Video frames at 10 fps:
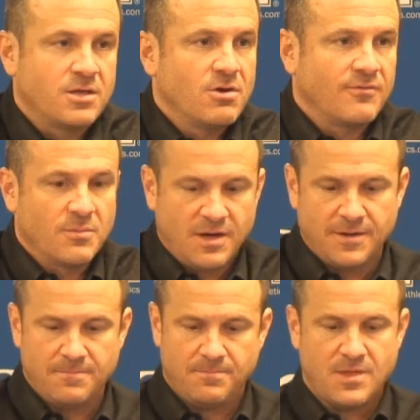Thank
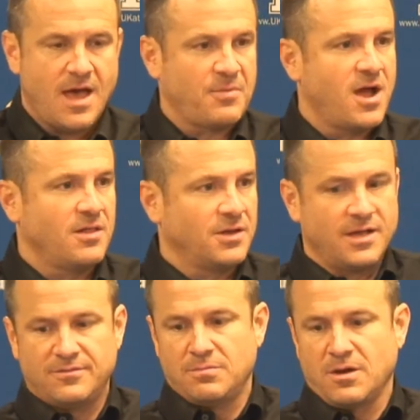you. Happy
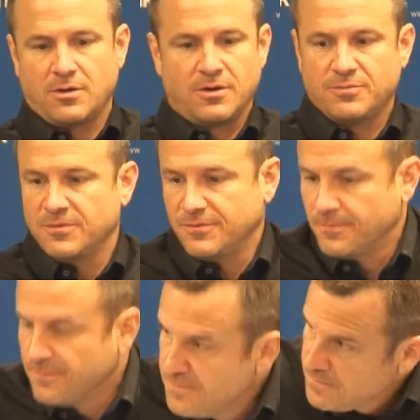holidays. Merry Christmas.